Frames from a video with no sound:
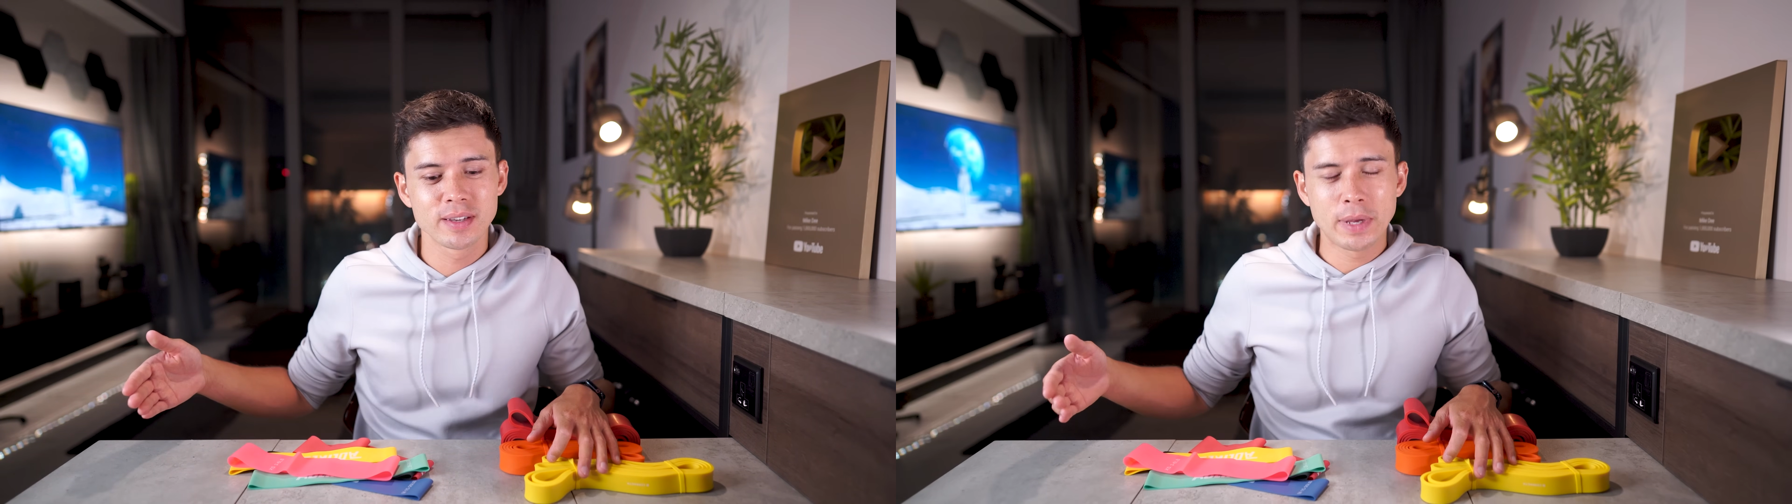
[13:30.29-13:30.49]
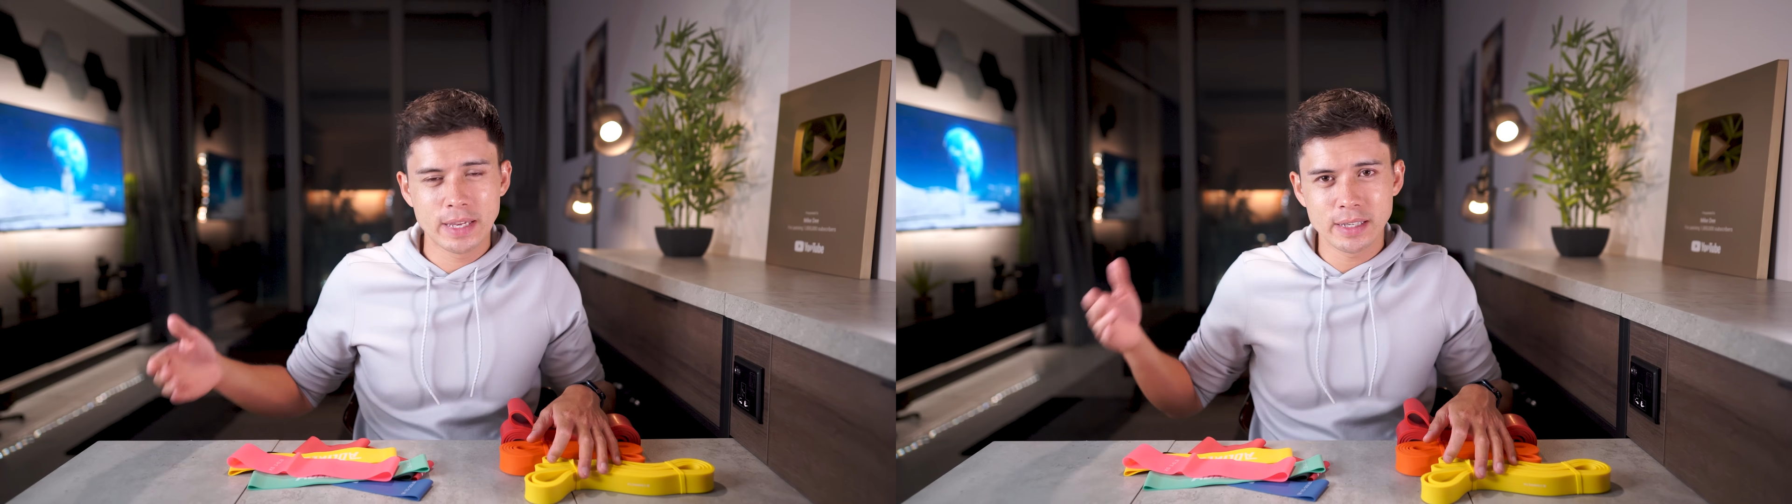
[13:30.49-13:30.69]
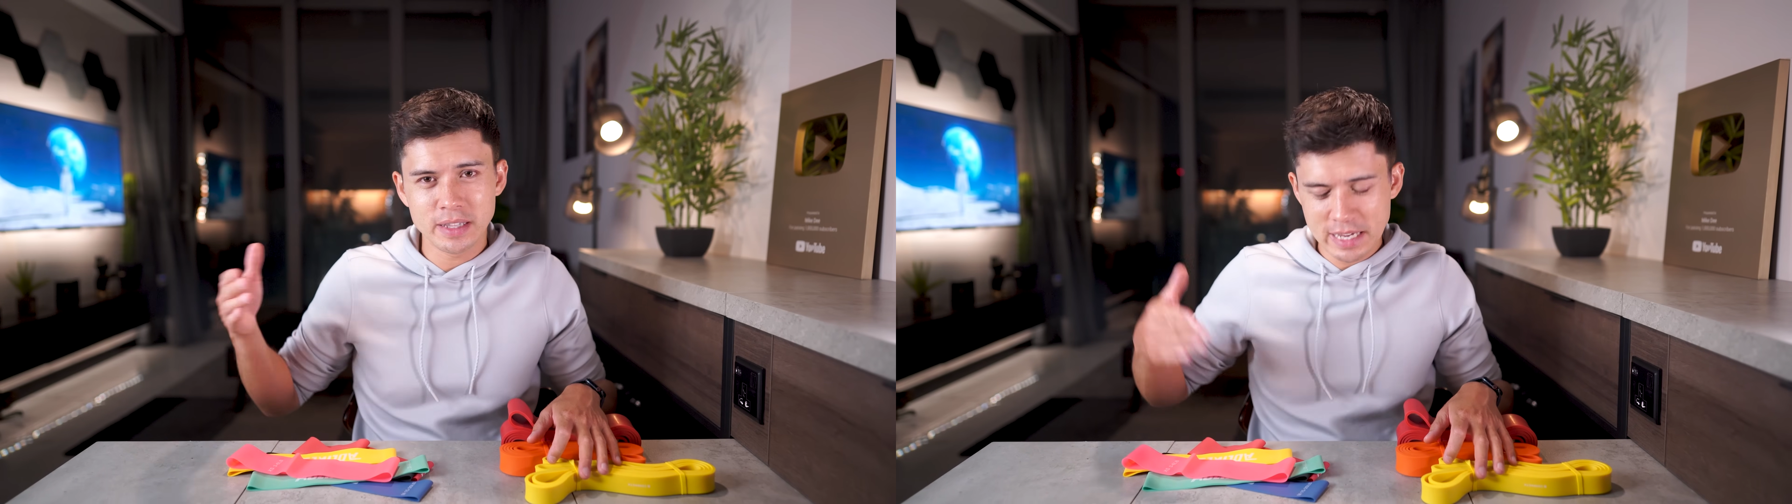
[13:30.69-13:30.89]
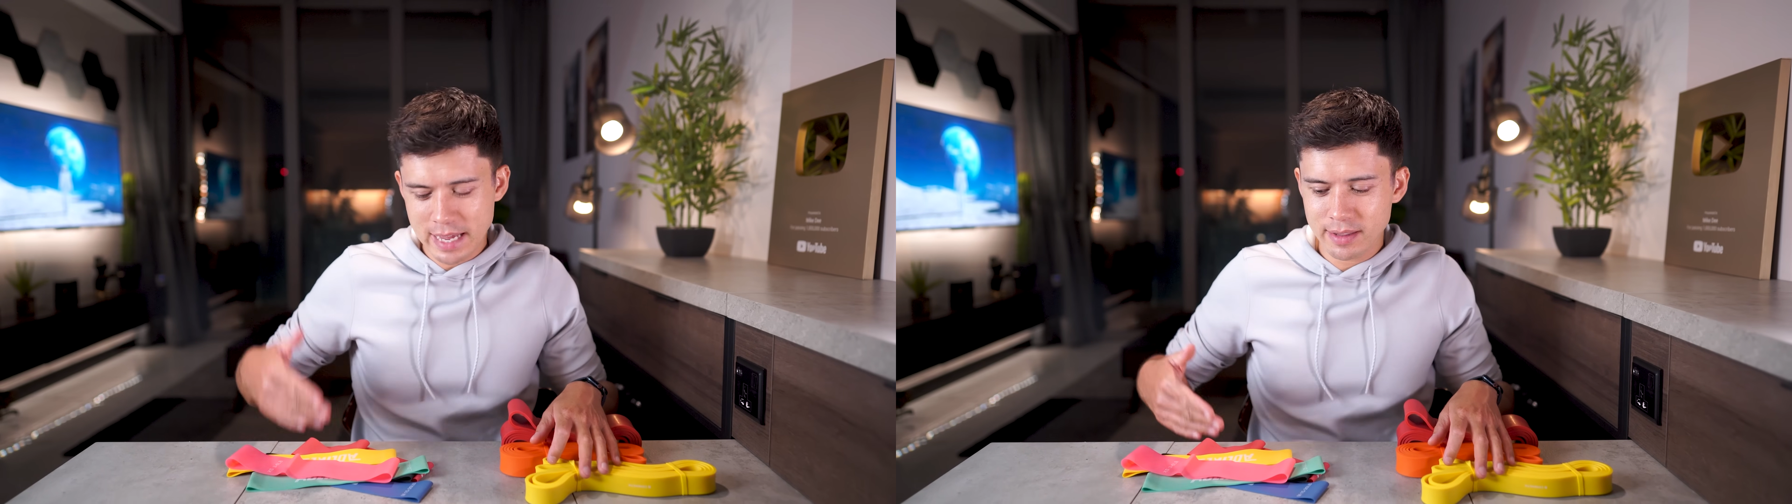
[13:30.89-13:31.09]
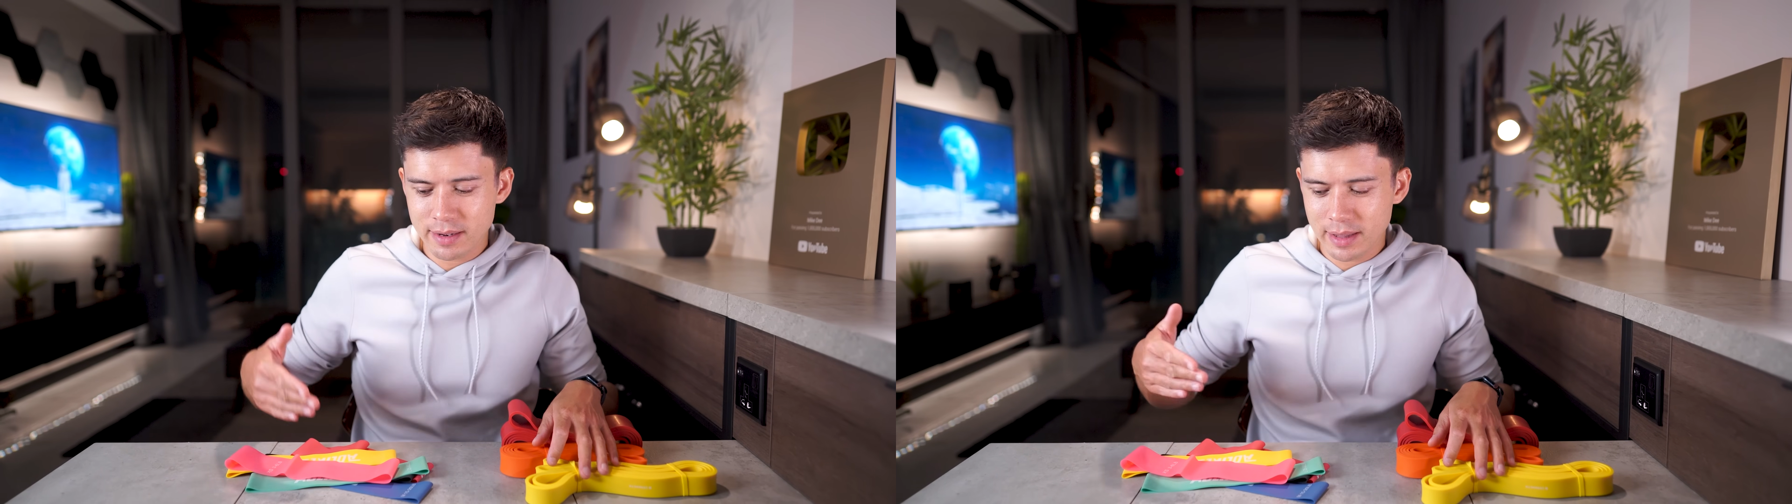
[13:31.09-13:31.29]
Because at the
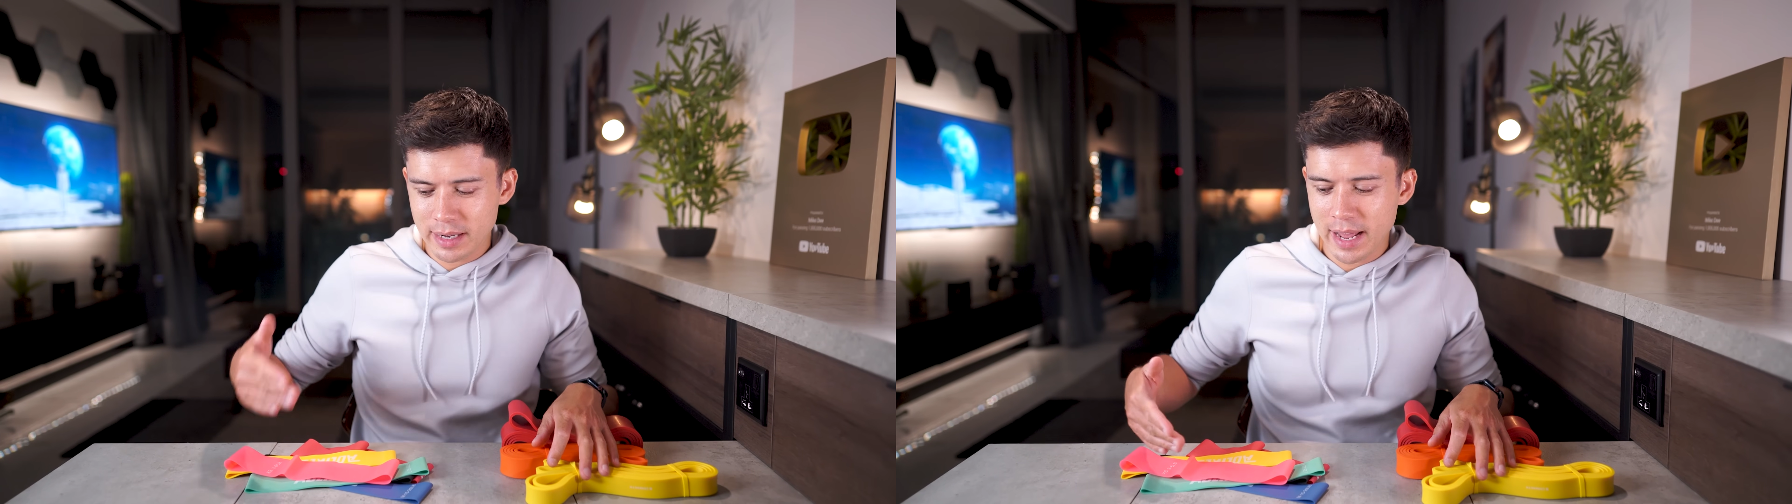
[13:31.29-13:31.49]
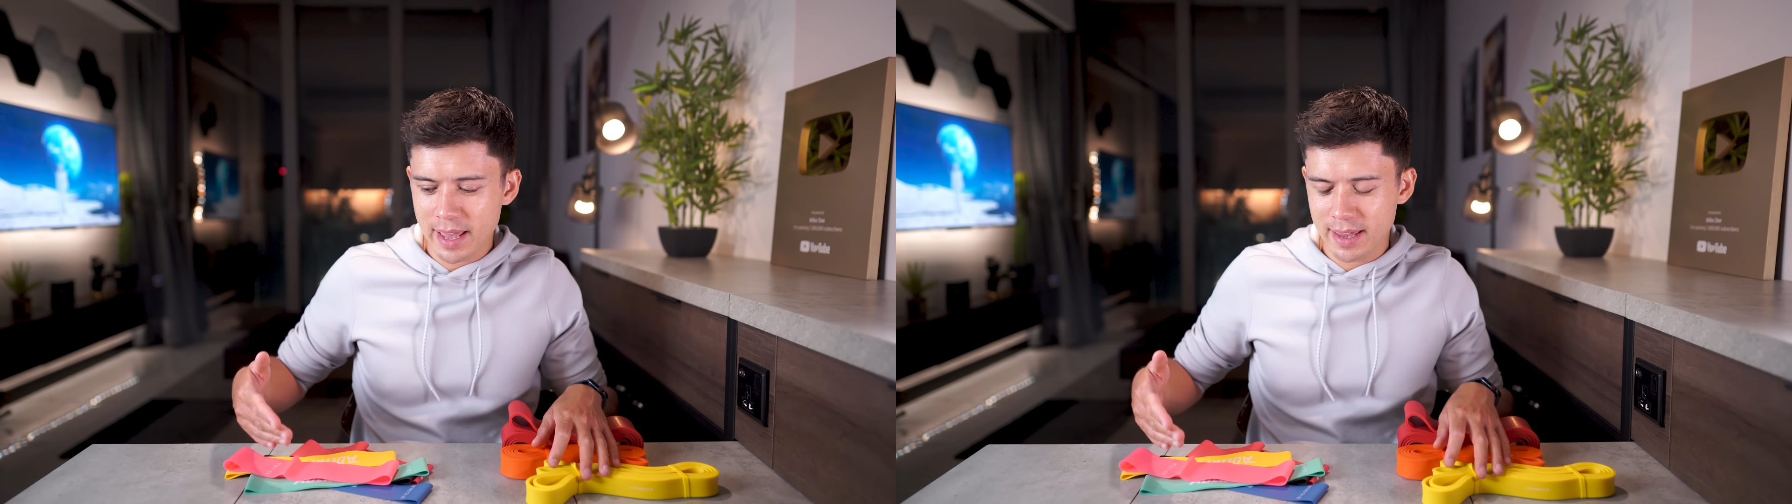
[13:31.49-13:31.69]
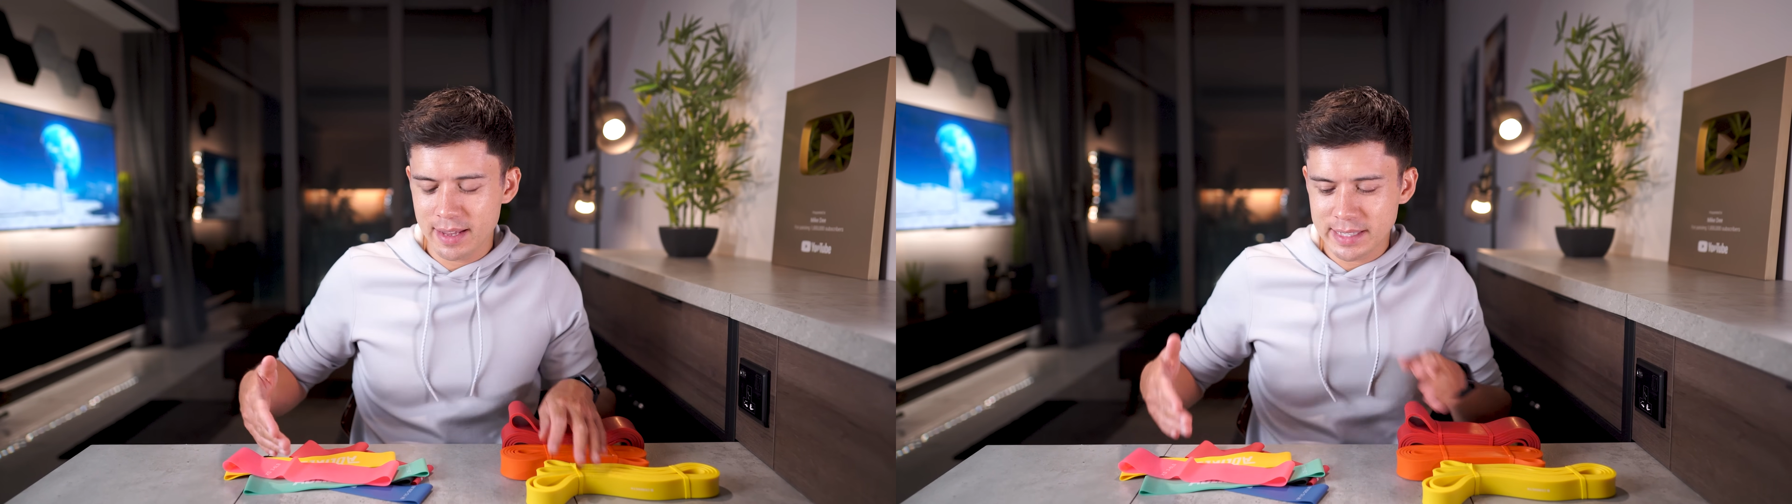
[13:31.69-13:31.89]
end of the day,